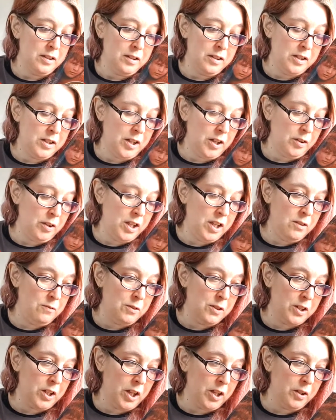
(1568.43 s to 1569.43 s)
you know,
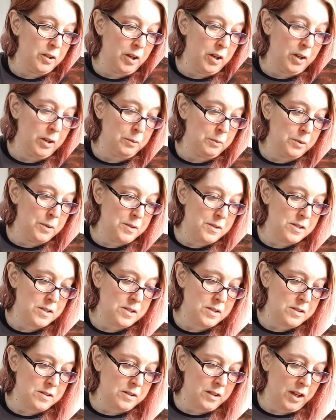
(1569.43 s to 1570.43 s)
even though I
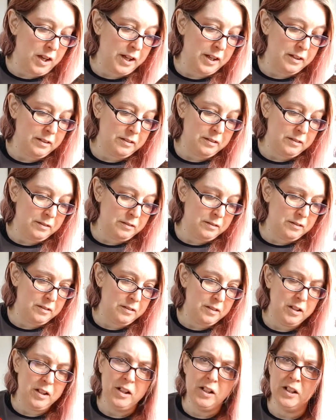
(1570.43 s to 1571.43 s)
was like
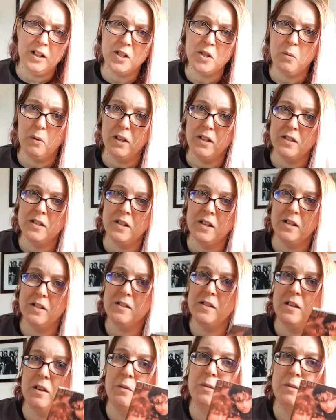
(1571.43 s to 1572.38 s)
early 20s, I